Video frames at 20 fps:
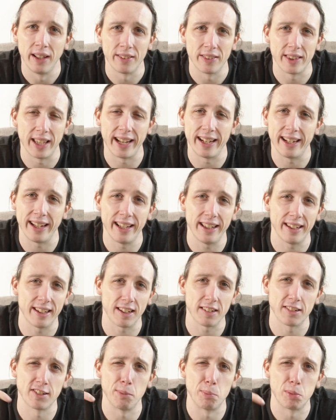then hit
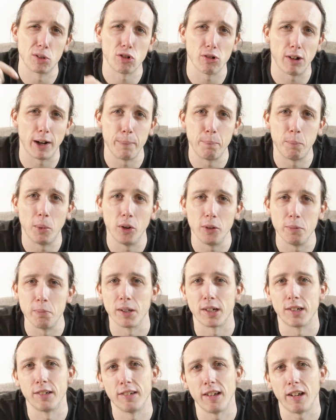that subscribe button,
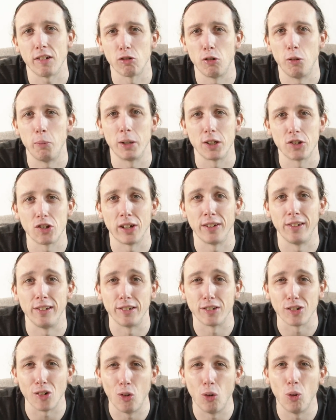because that's what my channel
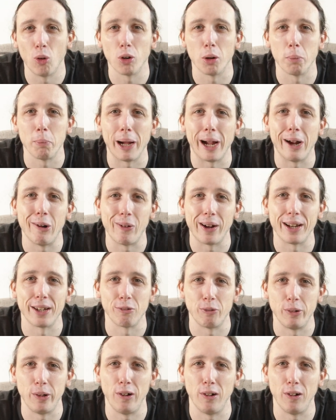is all about, and I would